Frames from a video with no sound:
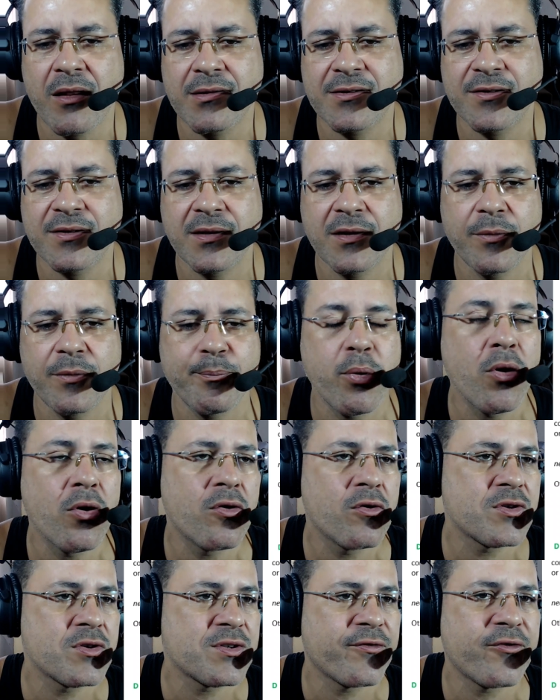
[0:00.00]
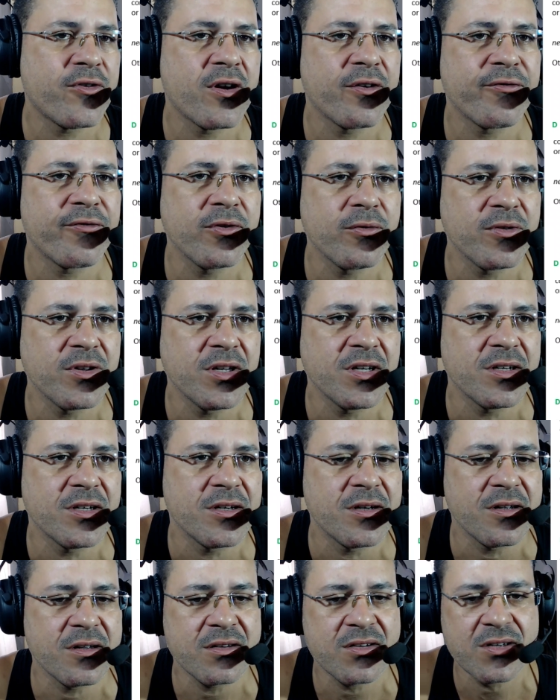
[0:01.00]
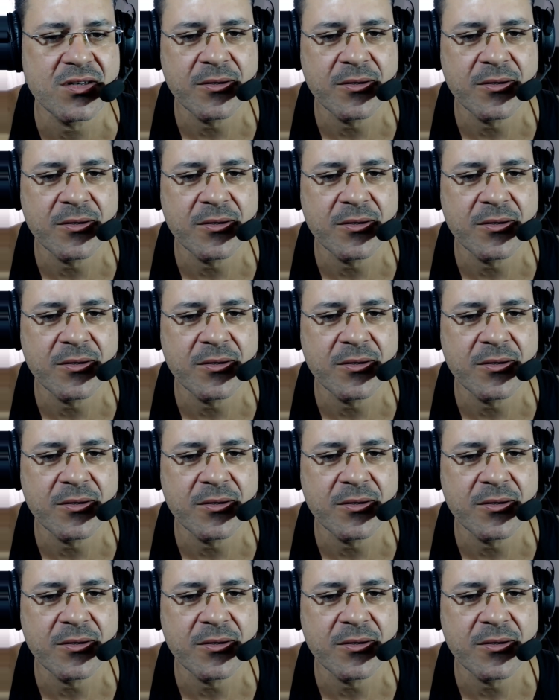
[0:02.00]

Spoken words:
he paused for a few years.